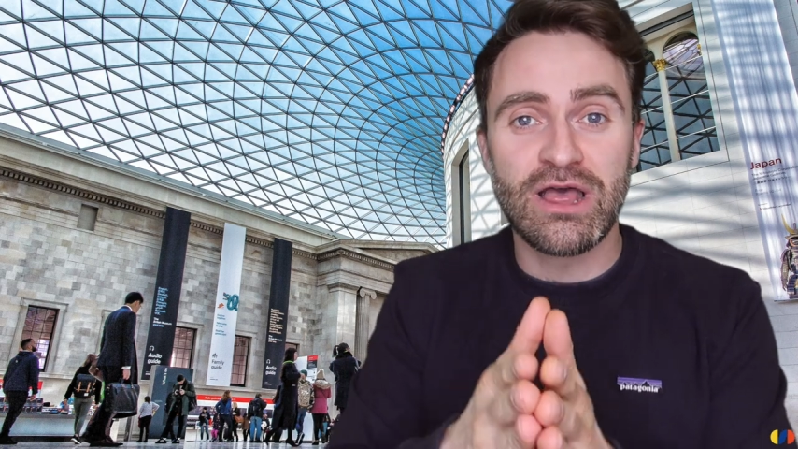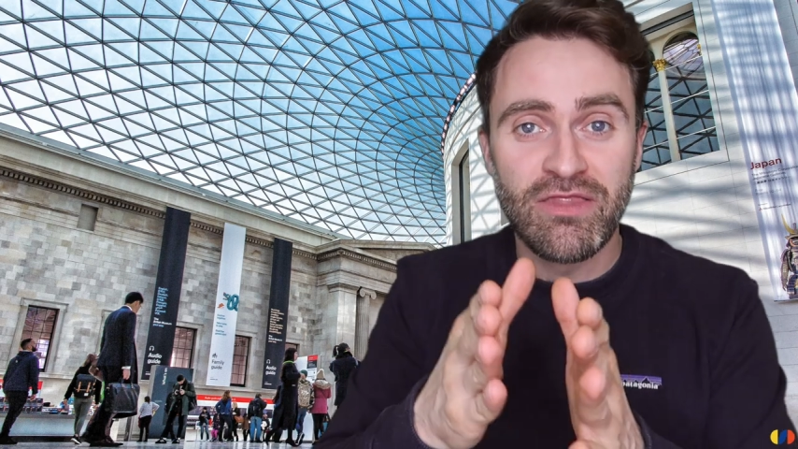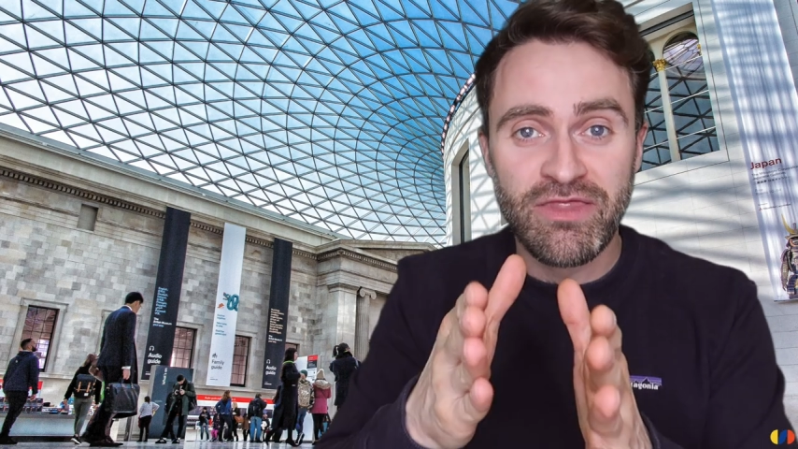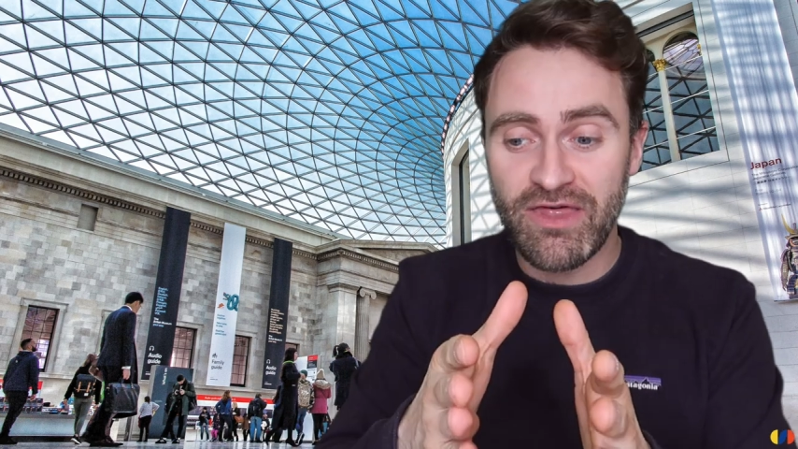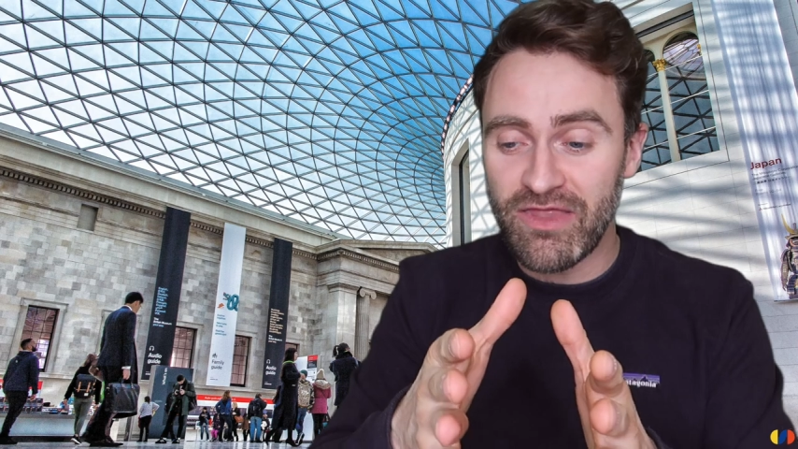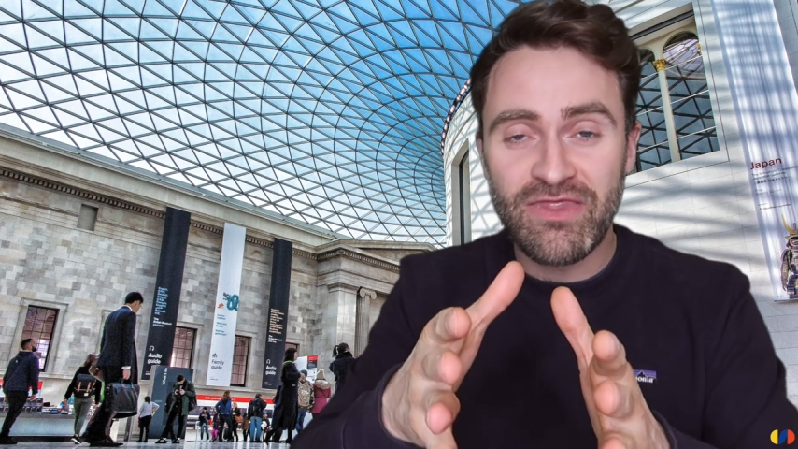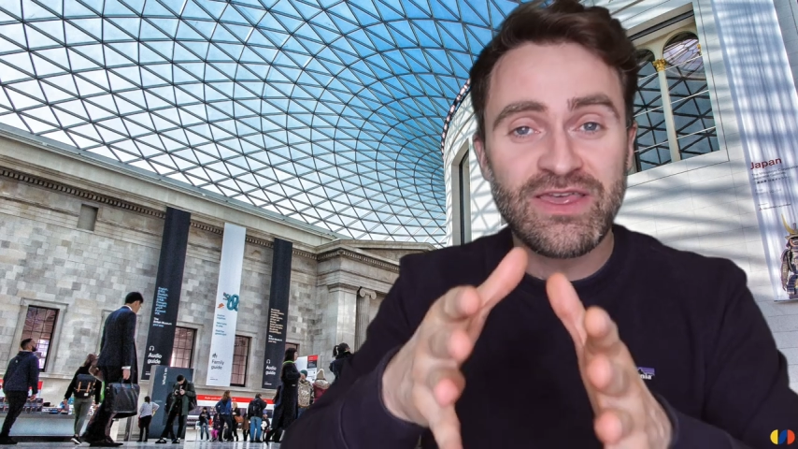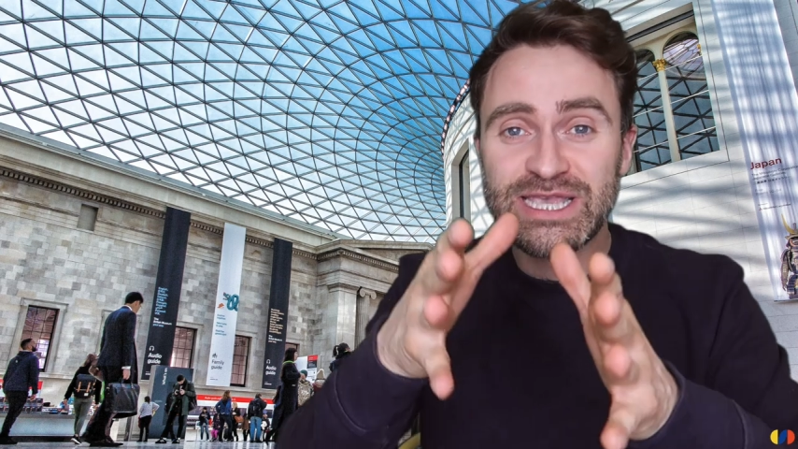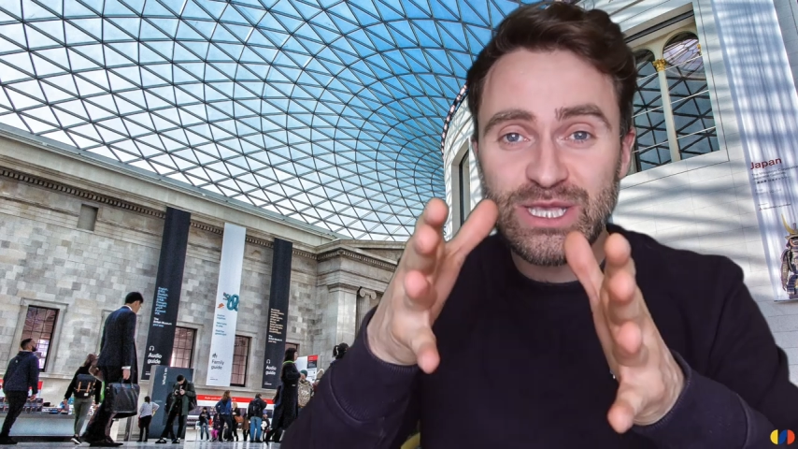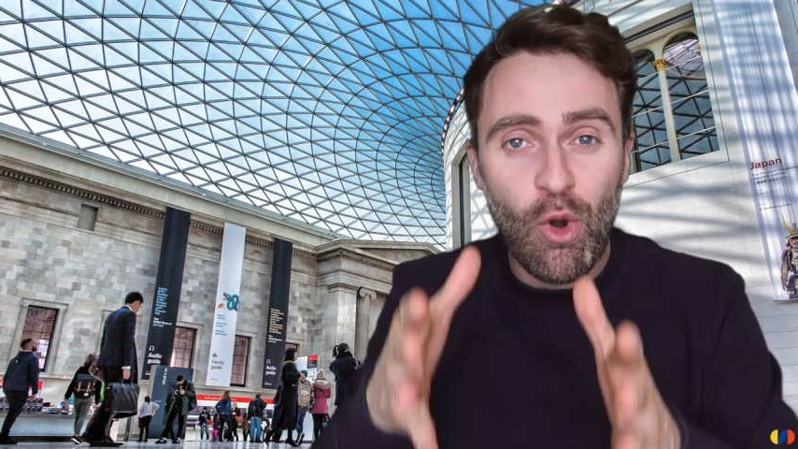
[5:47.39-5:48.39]
that
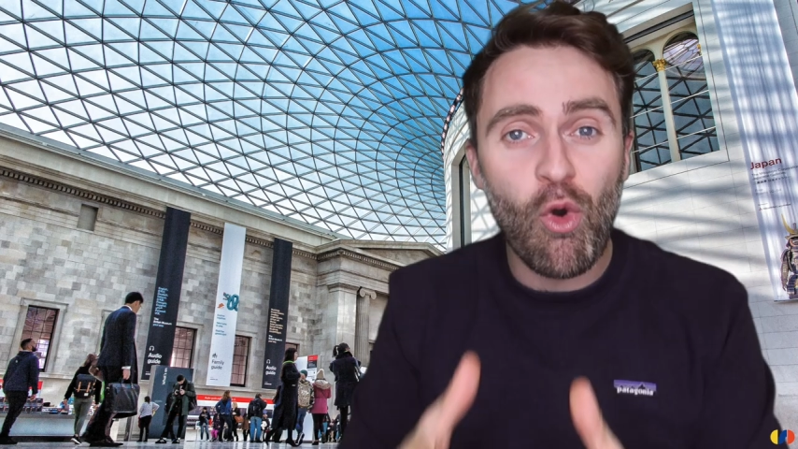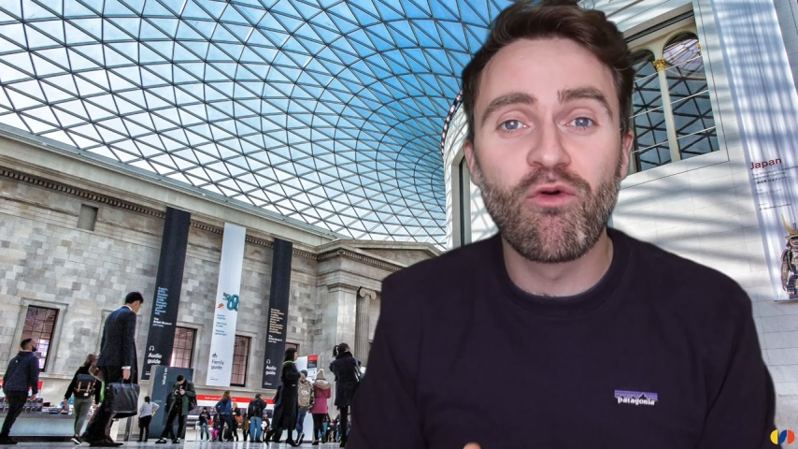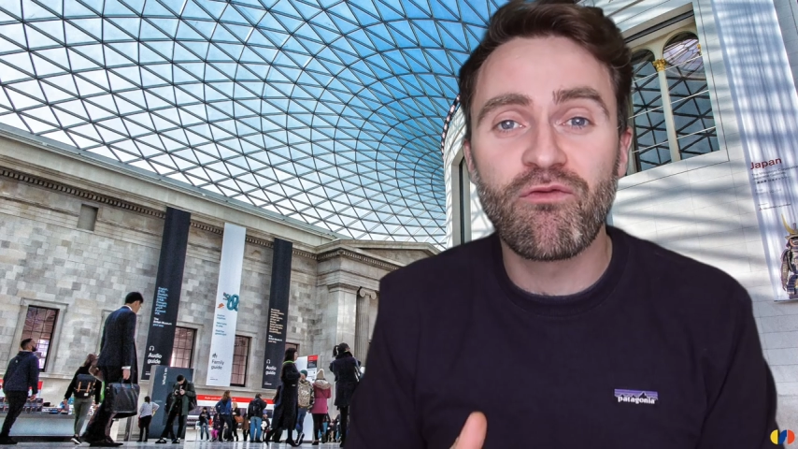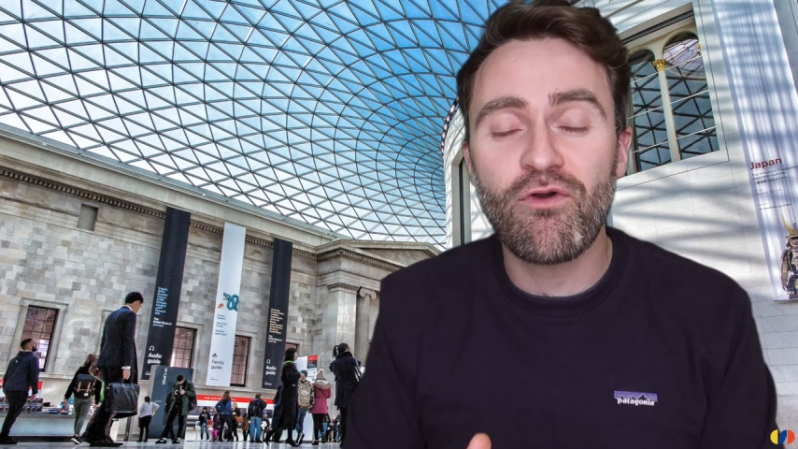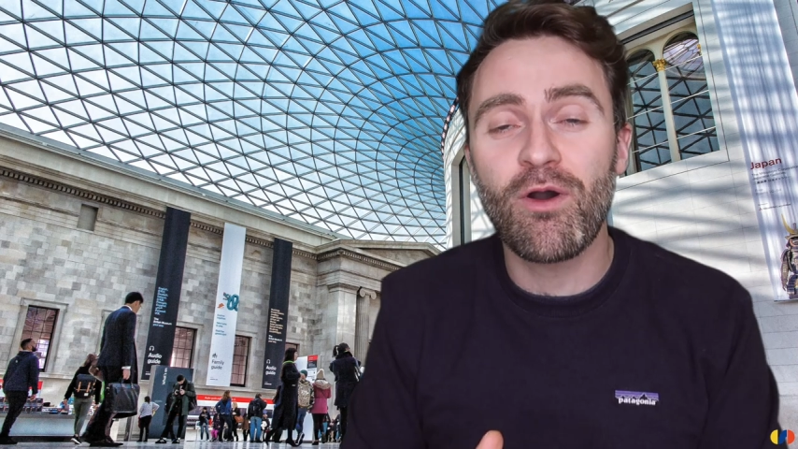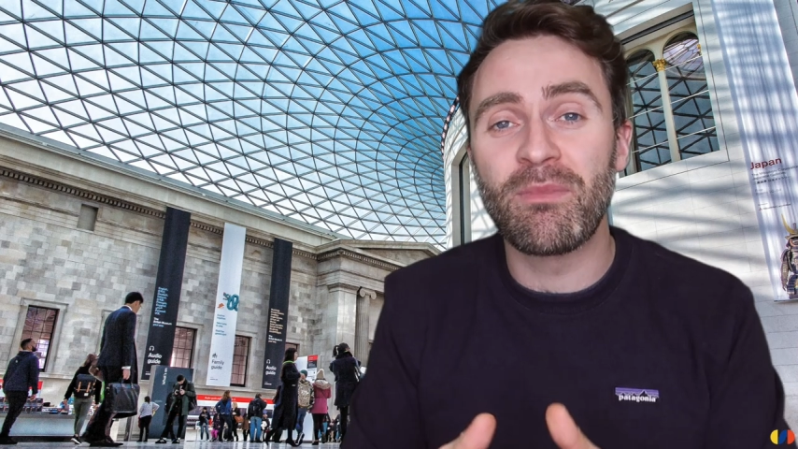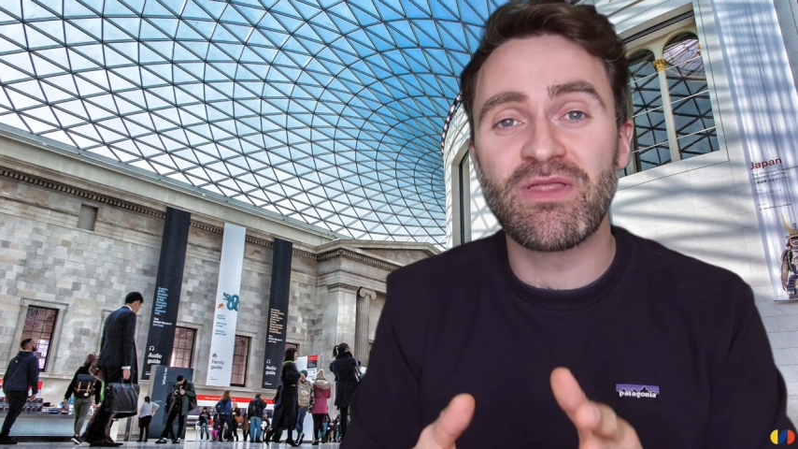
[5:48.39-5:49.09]
this is all from,